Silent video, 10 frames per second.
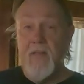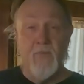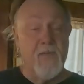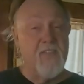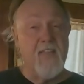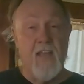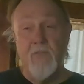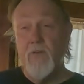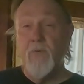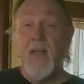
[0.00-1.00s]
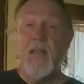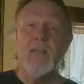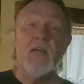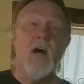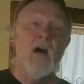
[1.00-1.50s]
He will save you
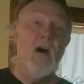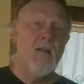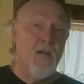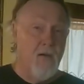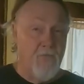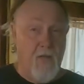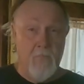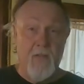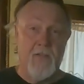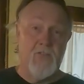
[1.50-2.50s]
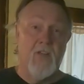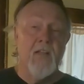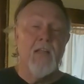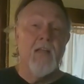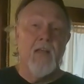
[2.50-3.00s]
a ton of vet bills
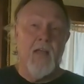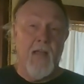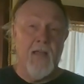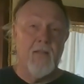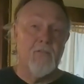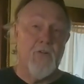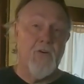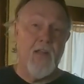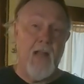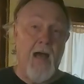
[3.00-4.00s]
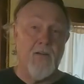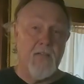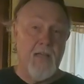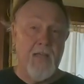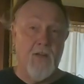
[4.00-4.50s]
and learning how to
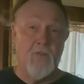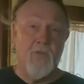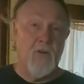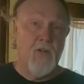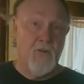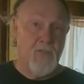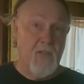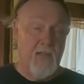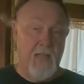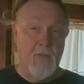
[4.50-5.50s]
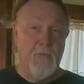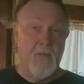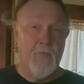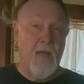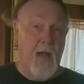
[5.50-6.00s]
take care of your goats and
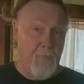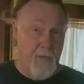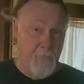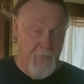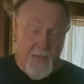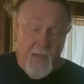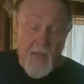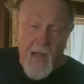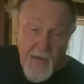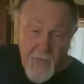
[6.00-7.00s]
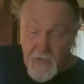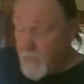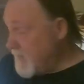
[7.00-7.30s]
keeping them happy. Now this